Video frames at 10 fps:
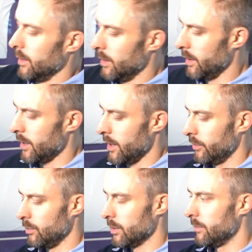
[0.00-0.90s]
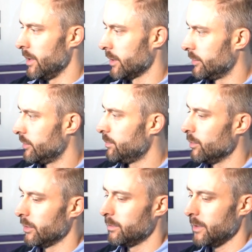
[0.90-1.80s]
Hey guys, welcome back to
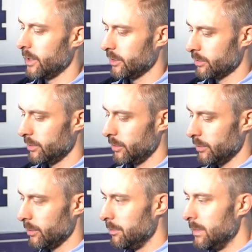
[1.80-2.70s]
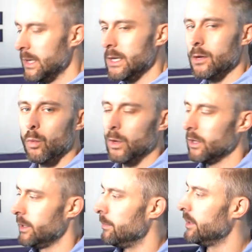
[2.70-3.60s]
Sports Betting Truth with me,
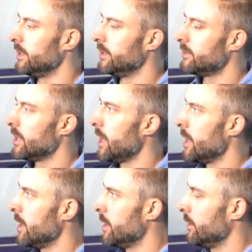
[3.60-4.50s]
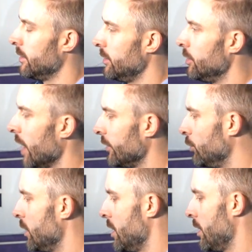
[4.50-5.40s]
William Leese, and you guys
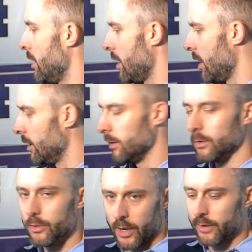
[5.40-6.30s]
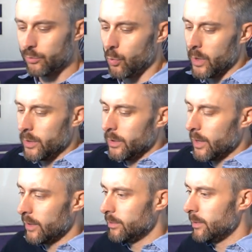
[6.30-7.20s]
win, all right? You guys win. You
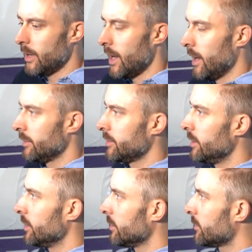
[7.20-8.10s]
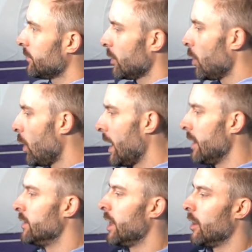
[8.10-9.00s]
guys have been asking for a
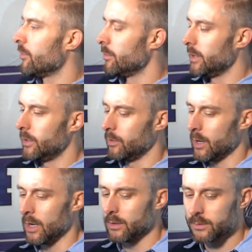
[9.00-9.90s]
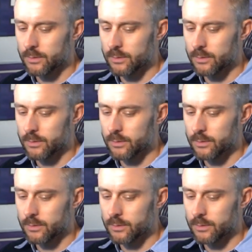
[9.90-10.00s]
while now for me to